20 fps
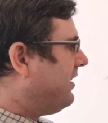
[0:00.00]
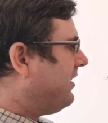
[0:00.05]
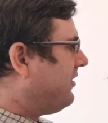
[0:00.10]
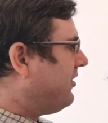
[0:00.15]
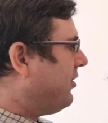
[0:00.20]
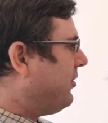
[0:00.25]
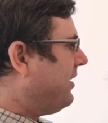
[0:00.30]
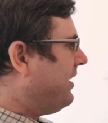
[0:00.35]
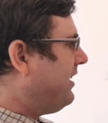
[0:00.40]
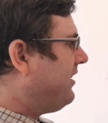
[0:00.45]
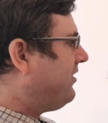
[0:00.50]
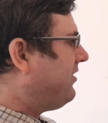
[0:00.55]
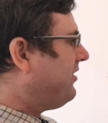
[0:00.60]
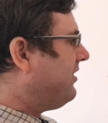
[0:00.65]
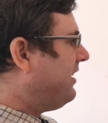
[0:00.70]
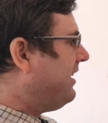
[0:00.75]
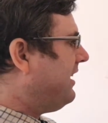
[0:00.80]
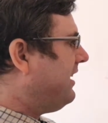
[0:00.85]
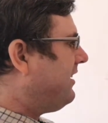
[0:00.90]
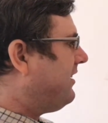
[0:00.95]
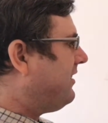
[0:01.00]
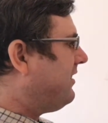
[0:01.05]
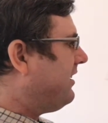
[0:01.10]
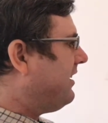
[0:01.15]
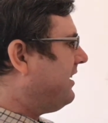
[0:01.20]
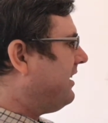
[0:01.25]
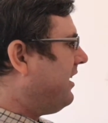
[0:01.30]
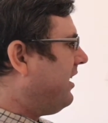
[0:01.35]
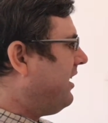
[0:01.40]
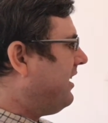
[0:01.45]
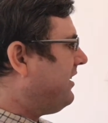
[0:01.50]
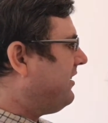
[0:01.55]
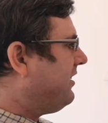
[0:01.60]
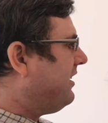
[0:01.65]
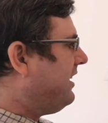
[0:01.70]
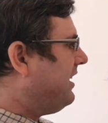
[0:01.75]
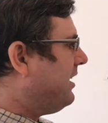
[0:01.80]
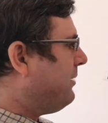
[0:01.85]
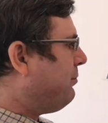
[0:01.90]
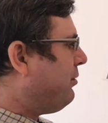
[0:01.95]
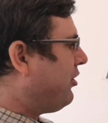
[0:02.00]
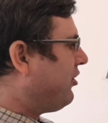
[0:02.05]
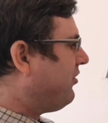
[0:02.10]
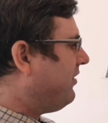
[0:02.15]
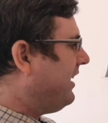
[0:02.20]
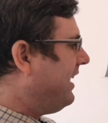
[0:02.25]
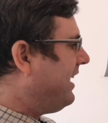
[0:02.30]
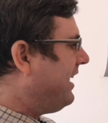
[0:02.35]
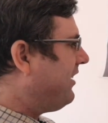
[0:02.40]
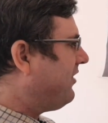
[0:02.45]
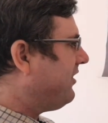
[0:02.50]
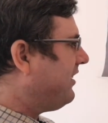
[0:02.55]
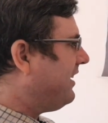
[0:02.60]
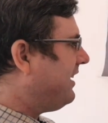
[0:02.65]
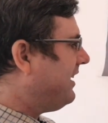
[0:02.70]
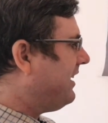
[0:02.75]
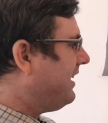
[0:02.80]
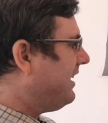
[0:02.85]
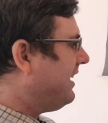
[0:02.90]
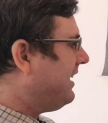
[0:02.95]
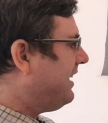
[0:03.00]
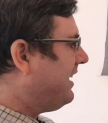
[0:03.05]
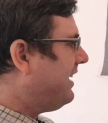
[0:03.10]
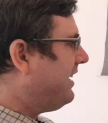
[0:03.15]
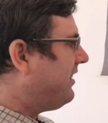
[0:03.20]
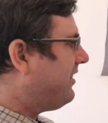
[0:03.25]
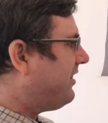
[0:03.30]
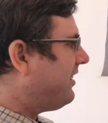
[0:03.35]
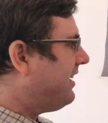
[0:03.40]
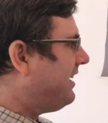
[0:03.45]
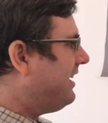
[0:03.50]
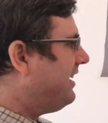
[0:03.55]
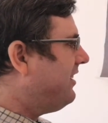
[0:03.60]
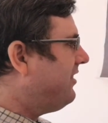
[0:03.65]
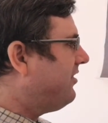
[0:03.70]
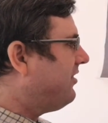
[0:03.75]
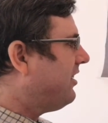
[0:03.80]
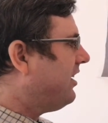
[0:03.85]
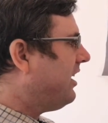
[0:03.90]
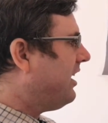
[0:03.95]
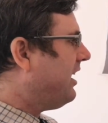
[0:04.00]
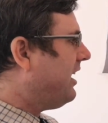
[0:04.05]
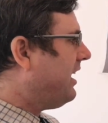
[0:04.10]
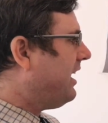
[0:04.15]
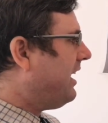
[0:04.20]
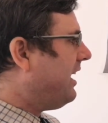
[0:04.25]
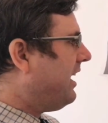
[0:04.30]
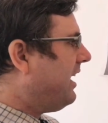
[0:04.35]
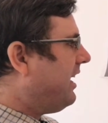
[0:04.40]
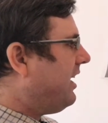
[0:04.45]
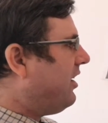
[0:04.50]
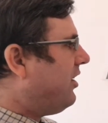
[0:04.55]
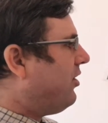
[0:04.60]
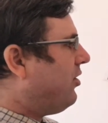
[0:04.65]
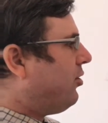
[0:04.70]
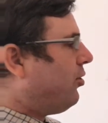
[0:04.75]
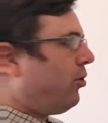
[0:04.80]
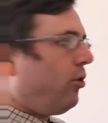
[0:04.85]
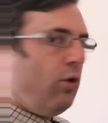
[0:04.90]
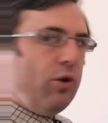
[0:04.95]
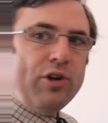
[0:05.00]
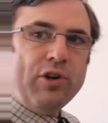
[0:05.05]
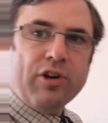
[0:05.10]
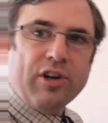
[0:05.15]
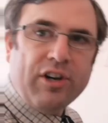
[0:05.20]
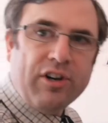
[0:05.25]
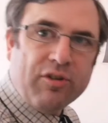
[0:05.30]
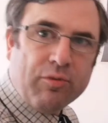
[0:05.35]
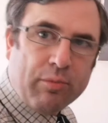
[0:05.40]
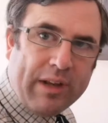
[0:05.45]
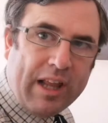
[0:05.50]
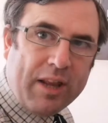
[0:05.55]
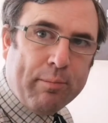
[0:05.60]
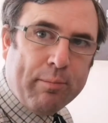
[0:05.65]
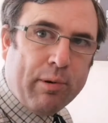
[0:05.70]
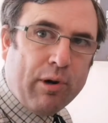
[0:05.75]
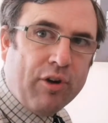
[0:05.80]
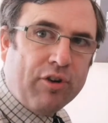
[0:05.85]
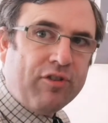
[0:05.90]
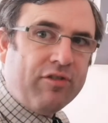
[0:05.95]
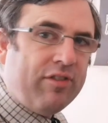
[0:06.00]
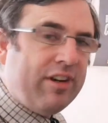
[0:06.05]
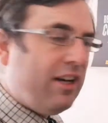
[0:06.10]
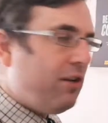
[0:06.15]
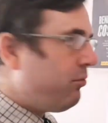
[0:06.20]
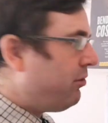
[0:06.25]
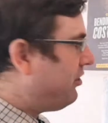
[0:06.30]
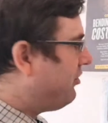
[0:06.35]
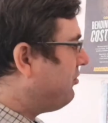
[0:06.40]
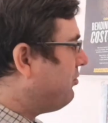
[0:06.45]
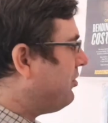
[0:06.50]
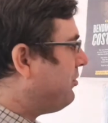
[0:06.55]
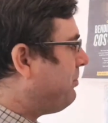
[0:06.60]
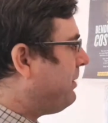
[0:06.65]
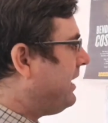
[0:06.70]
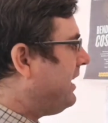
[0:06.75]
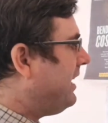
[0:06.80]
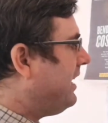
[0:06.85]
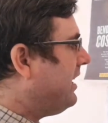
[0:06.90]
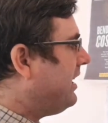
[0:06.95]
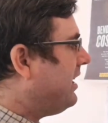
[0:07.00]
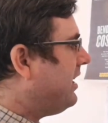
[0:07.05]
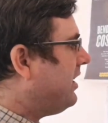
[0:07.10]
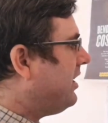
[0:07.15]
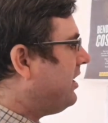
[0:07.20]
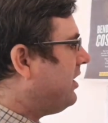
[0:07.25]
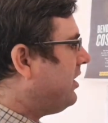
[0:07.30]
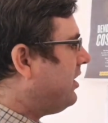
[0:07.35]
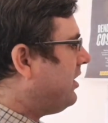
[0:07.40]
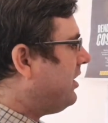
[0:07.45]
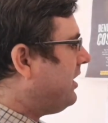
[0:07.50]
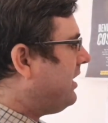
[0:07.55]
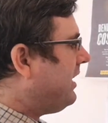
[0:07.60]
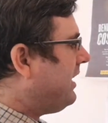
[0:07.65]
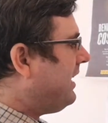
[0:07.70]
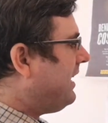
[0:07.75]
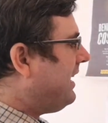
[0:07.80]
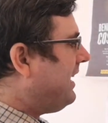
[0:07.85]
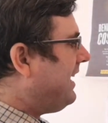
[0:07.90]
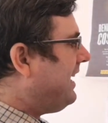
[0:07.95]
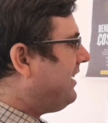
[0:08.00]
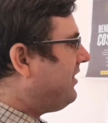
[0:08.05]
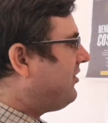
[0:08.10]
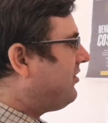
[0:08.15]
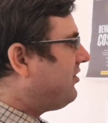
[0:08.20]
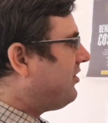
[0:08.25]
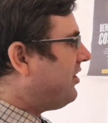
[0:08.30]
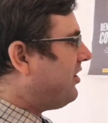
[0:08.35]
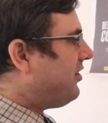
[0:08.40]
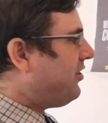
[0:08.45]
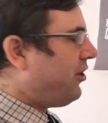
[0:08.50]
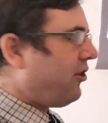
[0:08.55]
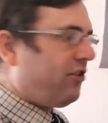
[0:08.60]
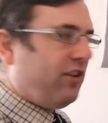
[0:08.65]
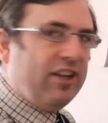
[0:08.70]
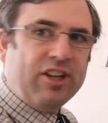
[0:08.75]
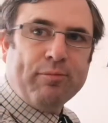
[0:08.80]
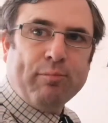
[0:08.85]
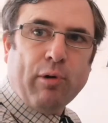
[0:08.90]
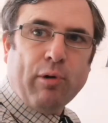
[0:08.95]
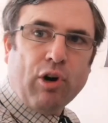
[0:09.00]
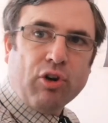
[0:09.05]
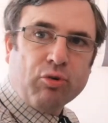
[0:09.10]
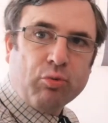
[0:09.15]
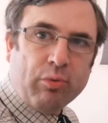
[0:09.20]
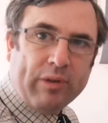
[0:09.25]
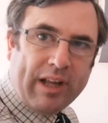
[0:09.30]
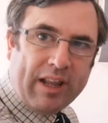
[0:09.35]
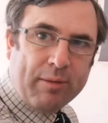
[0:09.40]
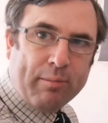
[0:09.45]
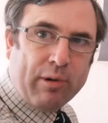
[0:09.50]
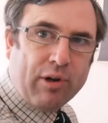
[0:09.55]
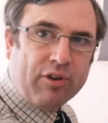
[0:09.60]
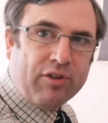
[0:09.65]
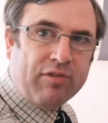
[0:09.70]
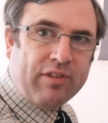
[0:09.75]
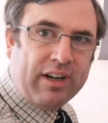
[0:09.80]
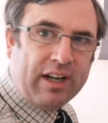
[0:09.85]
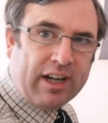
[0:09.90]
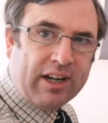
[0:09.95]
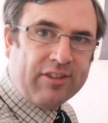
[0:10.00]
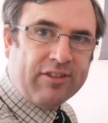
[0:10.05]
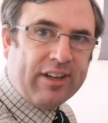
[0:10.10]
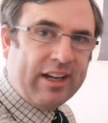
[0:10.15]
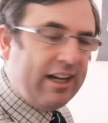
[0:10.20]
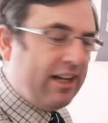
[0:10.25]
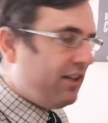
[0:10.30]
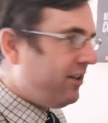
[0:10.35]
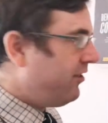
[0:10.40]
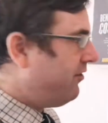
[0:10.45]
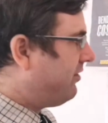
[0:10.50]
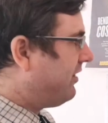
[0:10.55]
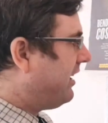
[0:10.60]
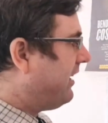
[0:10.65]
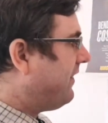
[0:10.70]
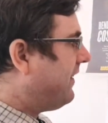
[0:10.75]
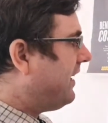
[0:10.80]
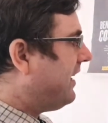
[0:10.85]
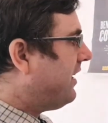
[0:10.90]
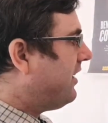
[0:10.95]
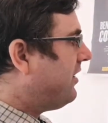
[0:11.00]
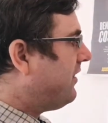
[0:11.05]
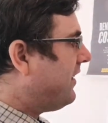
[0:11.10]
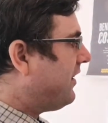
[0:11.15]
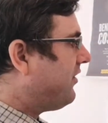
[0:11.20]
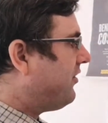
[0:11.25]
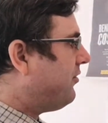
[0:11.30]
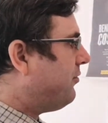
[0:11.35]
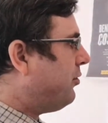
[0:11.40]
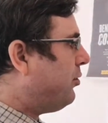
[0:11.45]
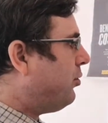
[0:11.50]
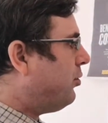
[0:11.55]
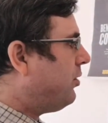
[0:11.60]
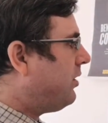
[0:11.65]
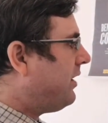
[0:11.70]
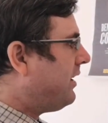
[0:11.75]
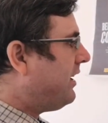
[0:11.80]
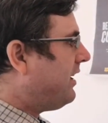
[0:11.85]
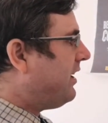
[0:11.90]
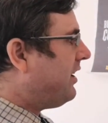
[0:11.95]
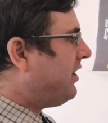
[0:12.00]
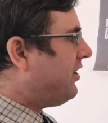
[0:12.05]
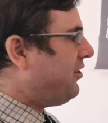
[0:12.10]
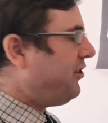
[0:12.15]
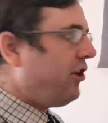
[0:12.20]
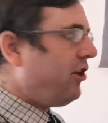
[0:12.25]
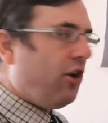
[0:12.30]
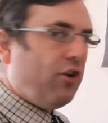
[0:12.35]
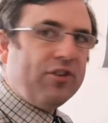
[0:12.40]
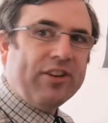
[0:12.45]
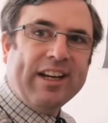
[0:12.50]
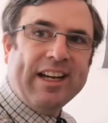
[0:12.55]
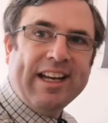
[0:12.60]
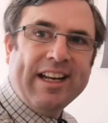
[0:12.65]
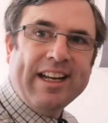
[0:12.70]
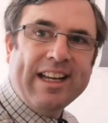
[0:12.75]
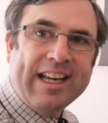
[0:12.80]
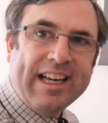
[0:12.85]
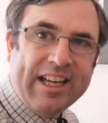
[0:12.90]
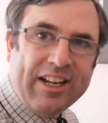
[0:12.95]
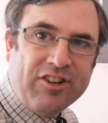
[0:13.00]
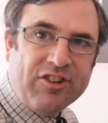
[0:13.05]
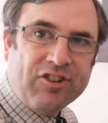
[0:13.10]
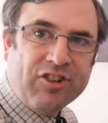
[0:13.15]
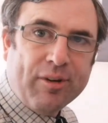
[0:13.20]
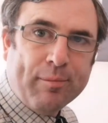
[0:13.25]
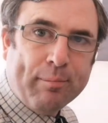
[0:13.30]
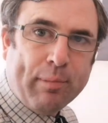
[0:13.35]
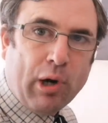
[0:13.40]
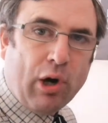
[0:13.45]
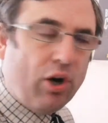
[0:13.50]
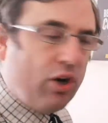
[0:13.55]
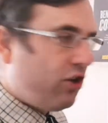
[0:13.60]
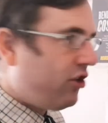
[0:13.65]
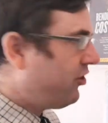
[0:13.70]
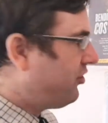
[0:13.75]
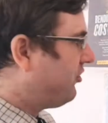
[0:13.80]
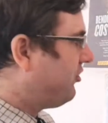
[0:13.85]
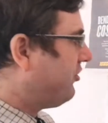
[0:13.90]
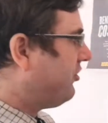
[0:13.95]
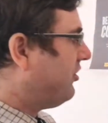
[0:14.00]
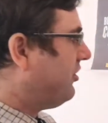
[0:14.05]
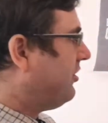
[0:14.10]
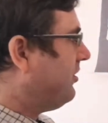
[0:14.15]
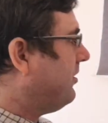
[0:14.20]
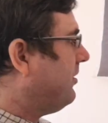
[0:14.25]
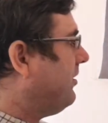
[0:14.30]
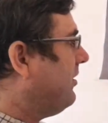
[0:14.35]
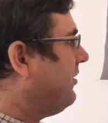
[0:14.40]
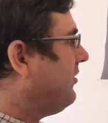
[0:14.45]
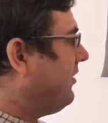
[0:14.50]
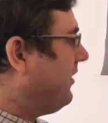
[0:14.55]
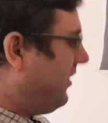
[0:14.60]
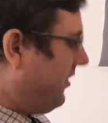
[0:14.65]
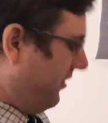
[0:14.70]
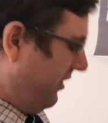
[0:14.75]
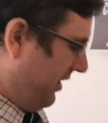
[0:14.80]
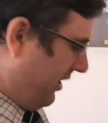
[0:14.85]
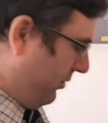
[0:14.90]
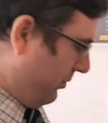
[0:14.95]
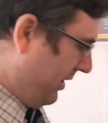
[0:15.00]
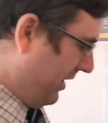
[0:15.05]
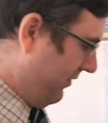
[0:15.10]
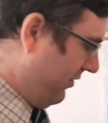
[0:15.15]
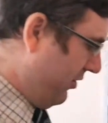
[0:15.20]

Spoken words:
So it's it apostrophe s. It is. Or you can use it without the apostrophe, which would be it's not in its box without the apostrophe, like I say. Don't forget that. That's the rule. Not in its box. So there's another way